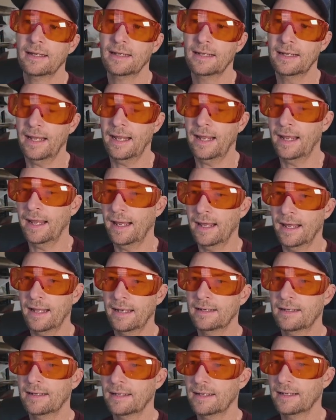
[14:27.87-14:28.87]

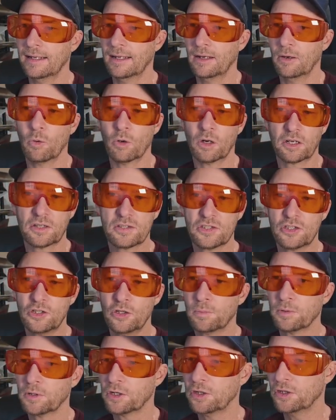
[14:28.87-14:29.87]
and works
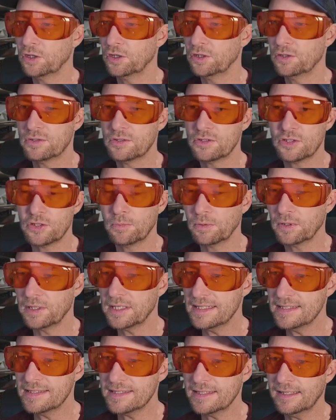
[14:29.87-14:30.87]
super good, super
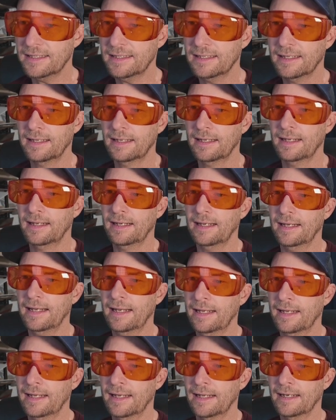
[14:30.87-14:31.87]
easy.
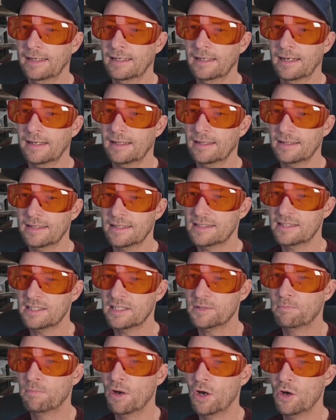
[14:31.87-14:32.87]
And this
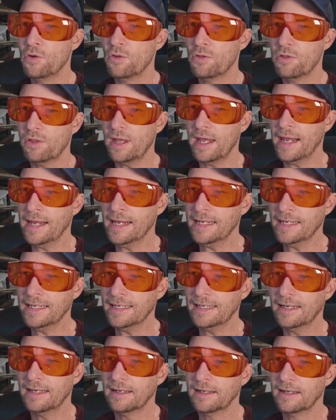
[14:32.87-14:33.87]
is both
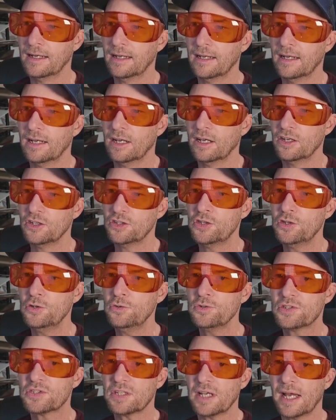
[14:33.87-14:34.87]
a
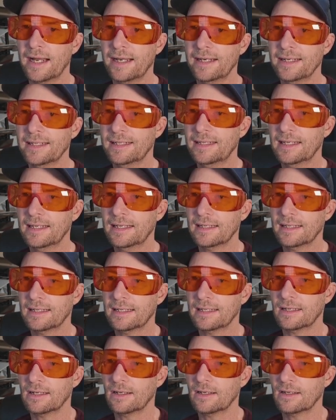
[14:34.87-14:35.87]
2-sided
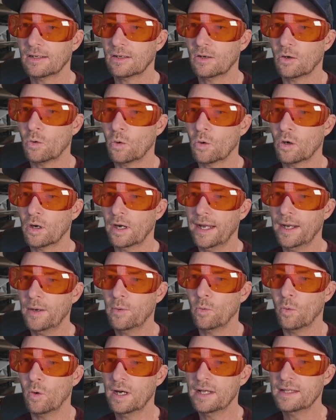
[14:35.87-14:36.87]
or a
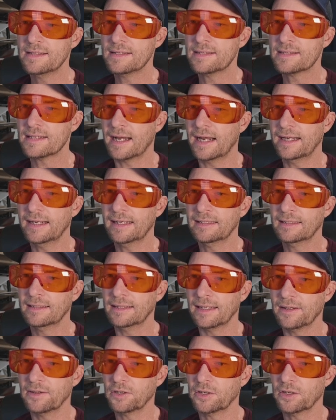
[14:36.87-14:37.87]
1-sided
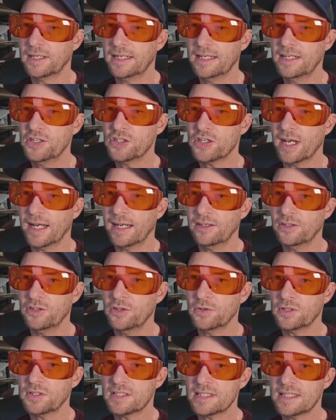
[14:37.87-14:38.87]
leather keychain.
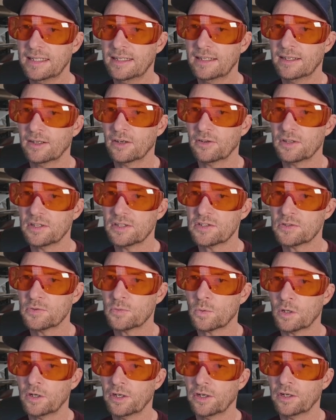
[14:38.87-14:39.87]
You can see here, this is
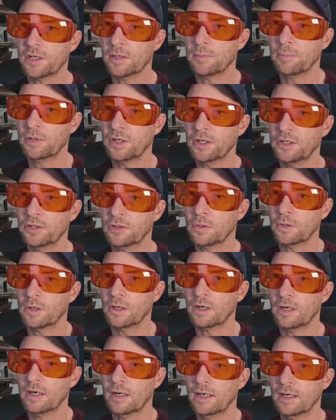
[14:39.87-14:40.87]
where you're going to put
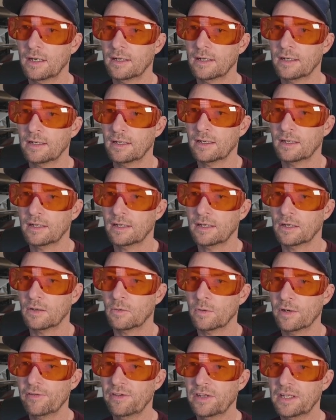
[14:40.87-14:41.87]
your
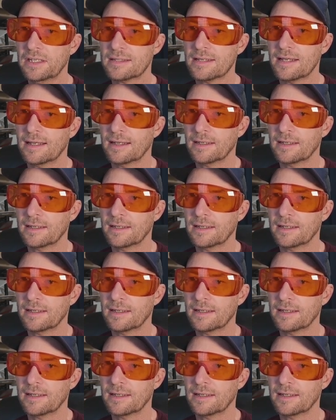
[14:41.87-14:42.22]
rivet,